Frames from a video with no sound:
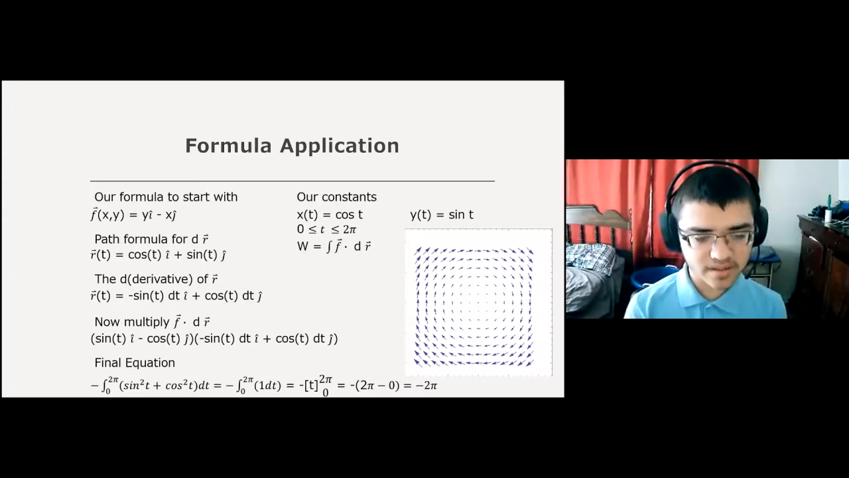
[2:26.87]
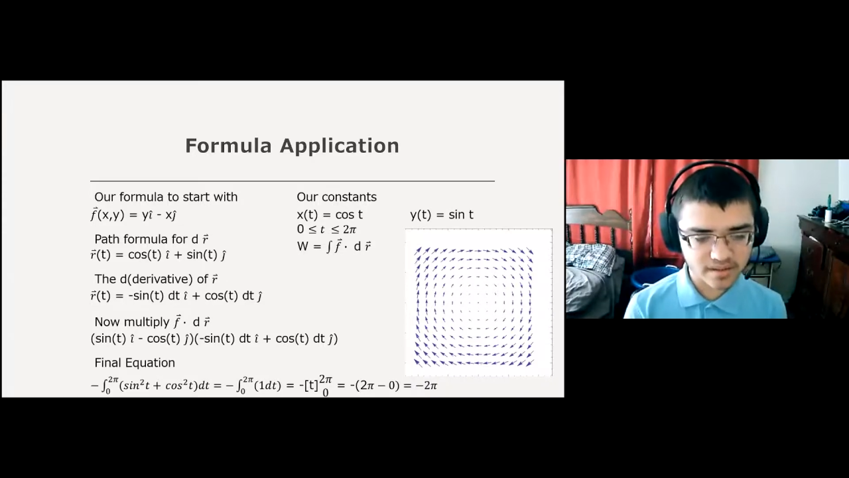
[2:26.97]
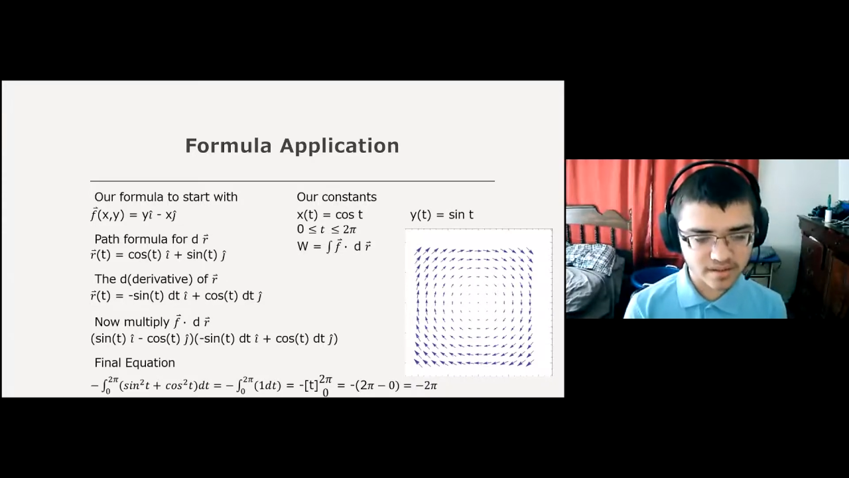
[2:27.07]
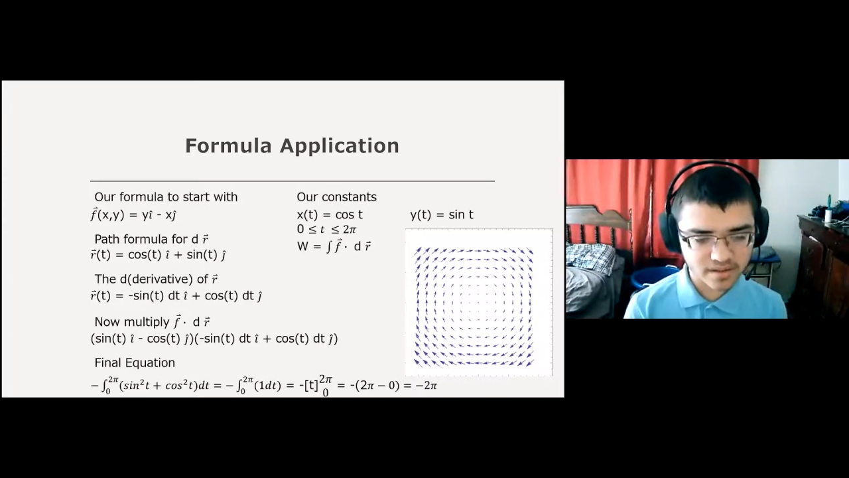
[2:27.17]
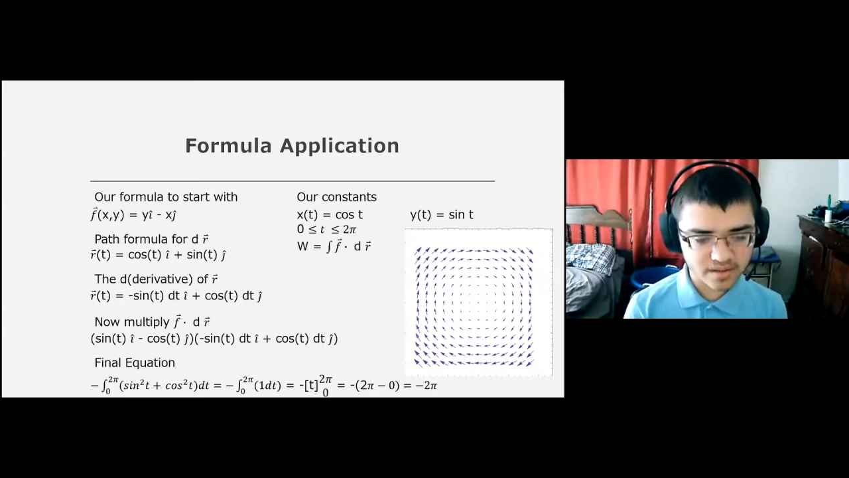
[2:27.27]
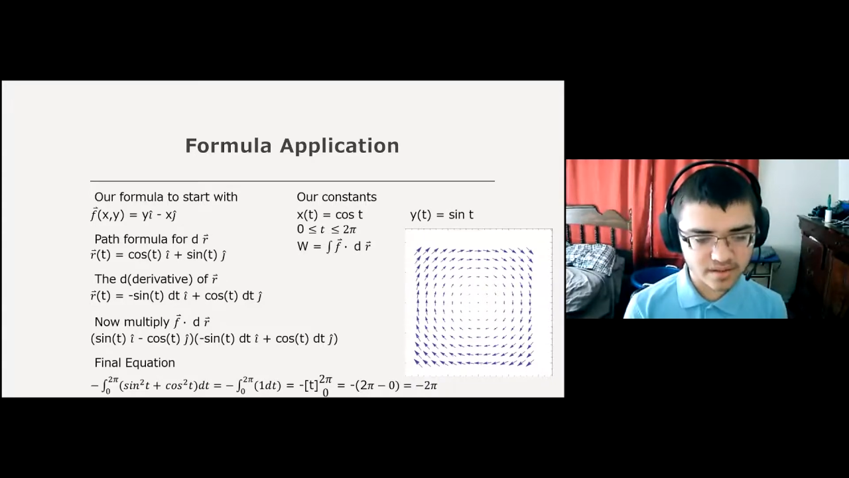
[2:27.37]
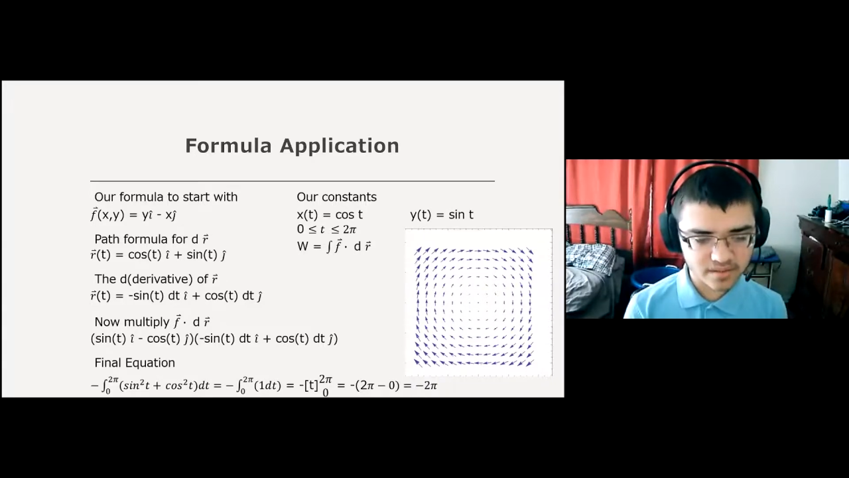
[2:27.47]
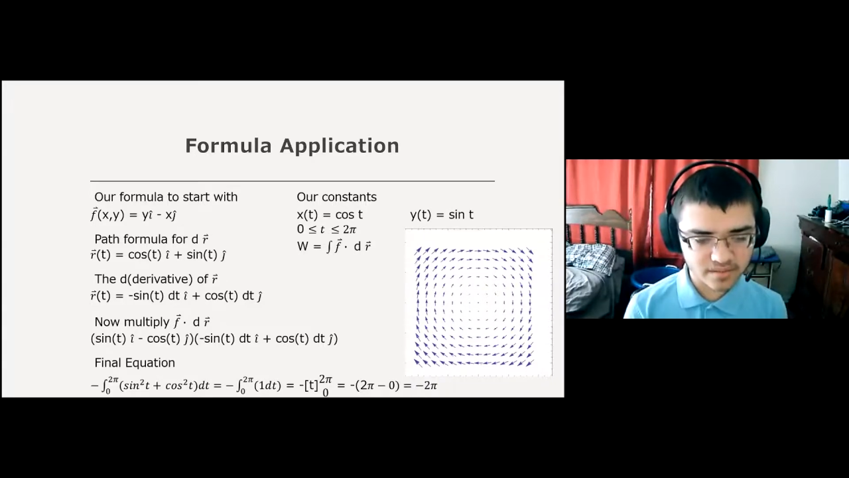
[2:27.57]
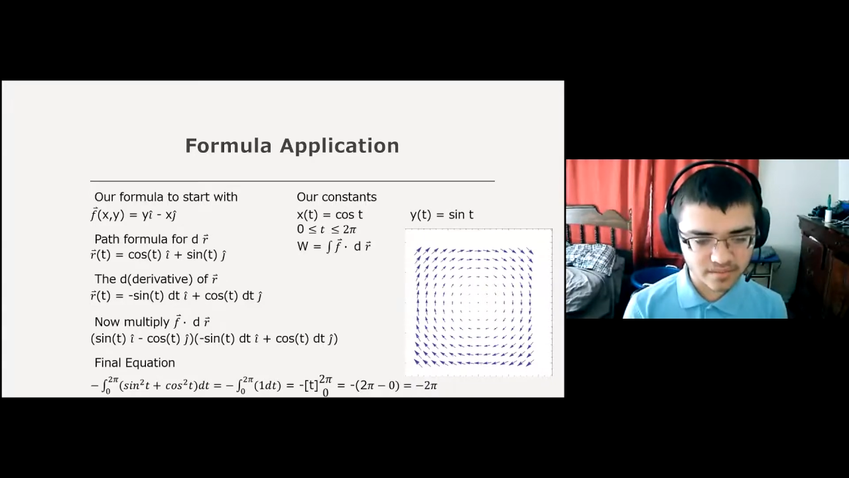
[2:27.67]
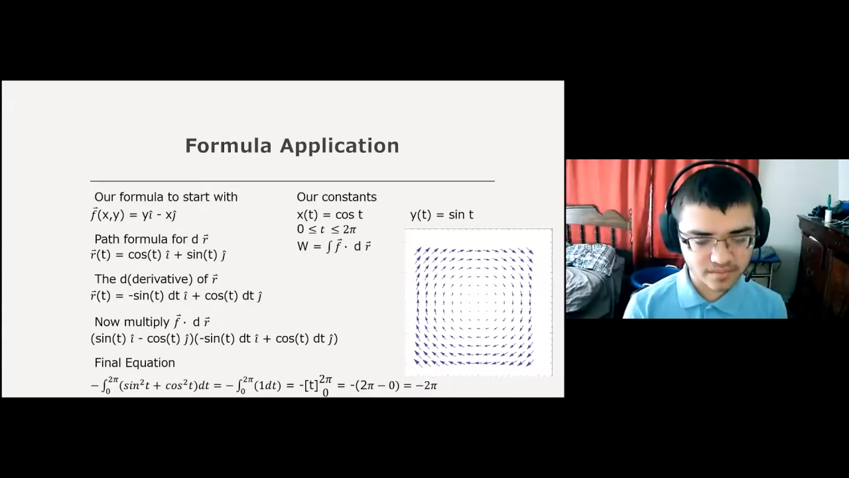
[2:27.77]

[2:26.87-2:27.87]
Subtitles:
the